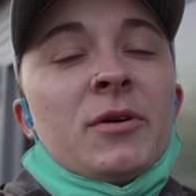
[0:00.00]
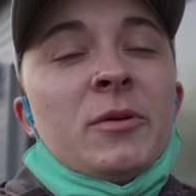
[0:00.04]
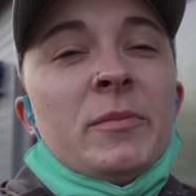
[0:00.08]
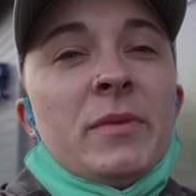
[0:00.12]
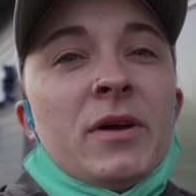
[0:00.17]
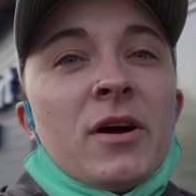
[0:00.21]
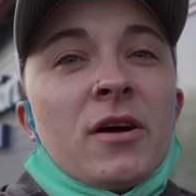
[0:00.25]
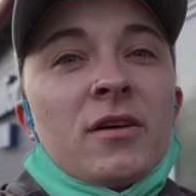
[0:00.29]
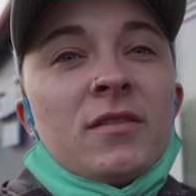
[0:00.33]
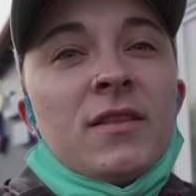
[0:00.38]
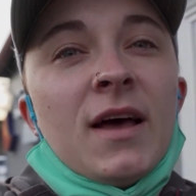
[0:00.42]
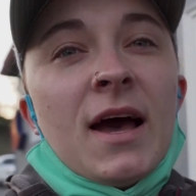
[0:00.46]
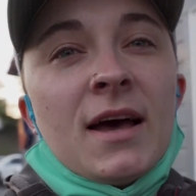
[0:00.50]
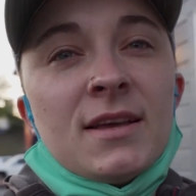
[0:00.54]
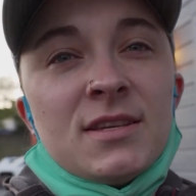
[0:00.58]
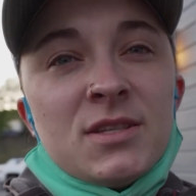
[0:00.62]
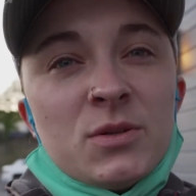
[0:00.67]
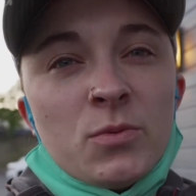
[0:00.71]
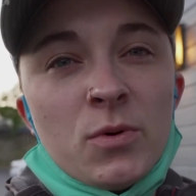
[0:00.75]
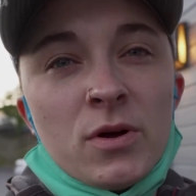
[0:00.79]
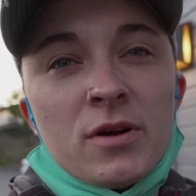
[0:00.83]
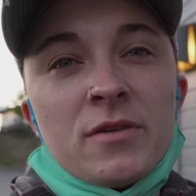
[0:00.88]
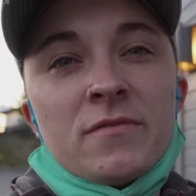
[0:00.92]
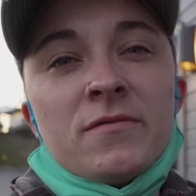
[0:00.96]
gonna be our
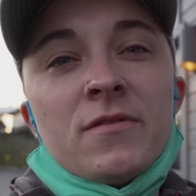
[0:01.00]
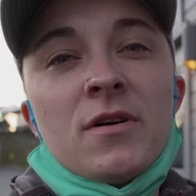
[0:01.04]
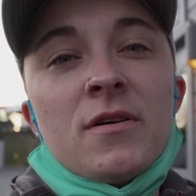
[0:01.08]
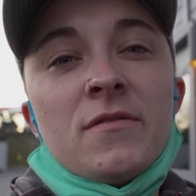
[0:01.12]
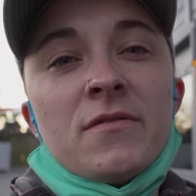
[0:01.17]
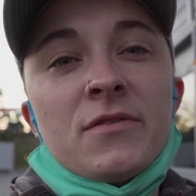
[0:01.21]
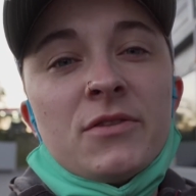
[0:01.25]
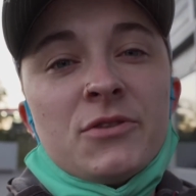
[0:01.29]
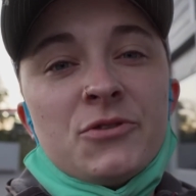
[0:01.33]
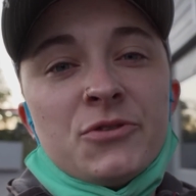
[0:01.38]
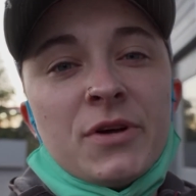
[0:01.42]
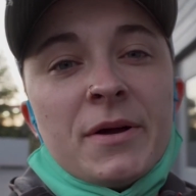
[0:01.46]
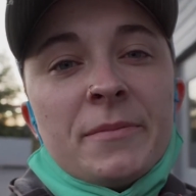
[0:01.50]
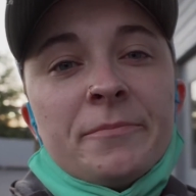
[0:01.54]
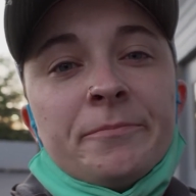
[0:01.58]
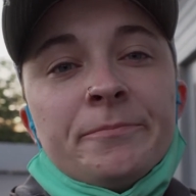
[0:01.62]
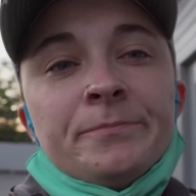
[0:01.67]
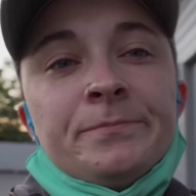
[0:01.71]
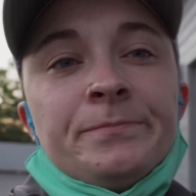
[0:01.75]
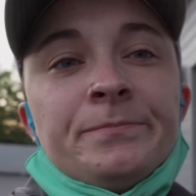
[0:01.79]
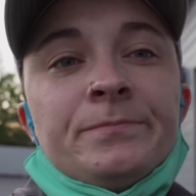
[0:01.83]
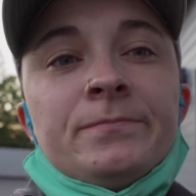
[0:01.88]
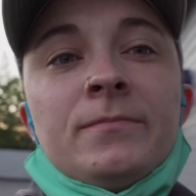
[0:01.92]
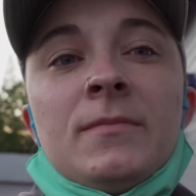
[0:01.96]
last waterfall for the trip.
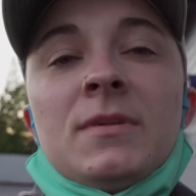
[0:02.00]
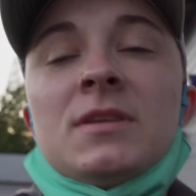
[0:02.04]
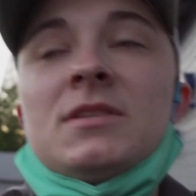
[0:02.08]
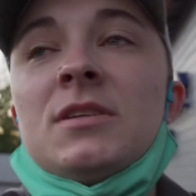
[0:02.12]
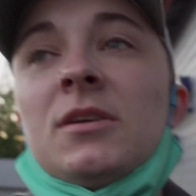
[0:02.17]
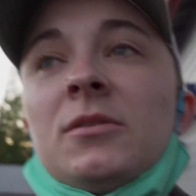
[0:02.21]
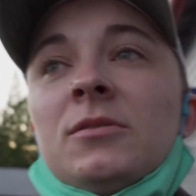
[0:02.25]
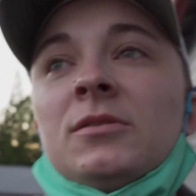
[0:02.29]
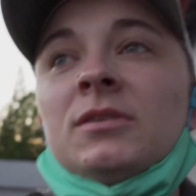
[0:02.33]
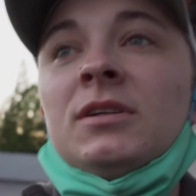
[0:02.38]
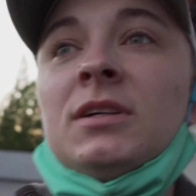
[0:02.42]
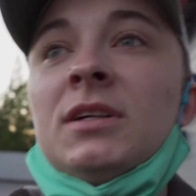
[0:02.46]
So a